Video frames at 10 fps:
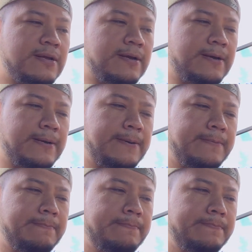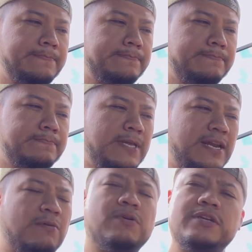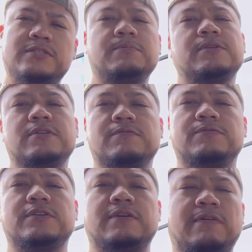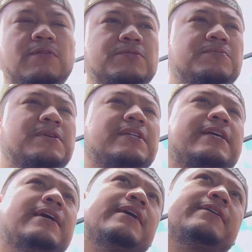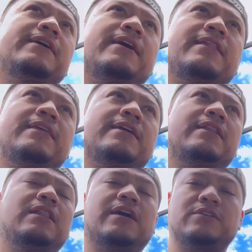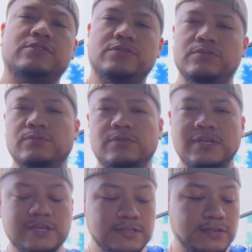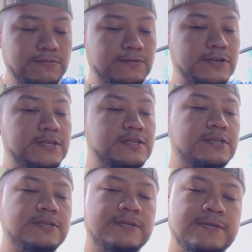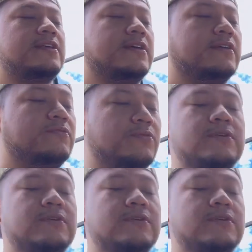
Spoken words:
and I wanted something different. I've always been the kind of guy that likes to do things different. A quick